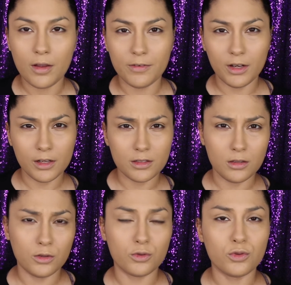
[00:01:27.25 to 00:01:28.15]
feel like it's a
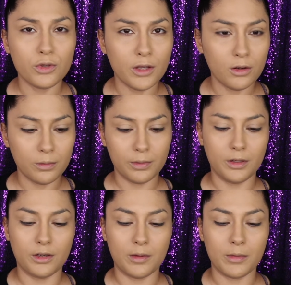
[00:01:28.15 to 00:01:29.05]
little too yellow,
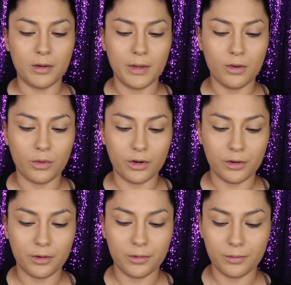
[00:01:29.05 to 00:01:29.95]
but I'm going to make it work.
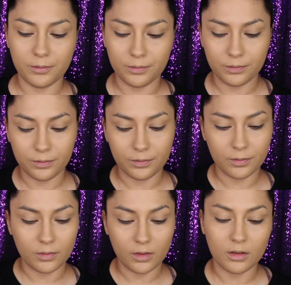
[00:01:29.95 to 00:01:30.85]

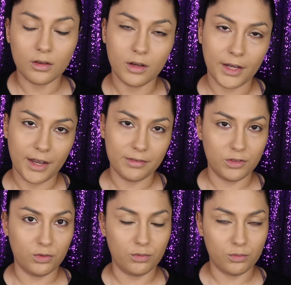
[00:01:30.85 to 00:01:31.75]
I have
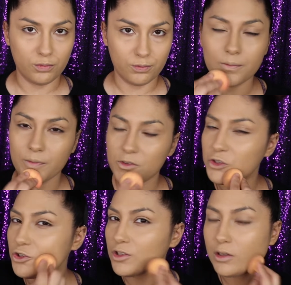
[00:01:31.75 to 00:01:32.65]
to.
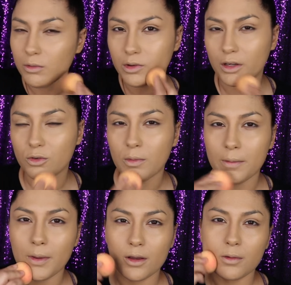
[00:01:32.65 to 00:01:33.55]
Usually when I do my
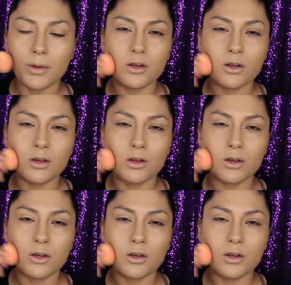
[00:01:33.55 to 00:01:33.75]
makeup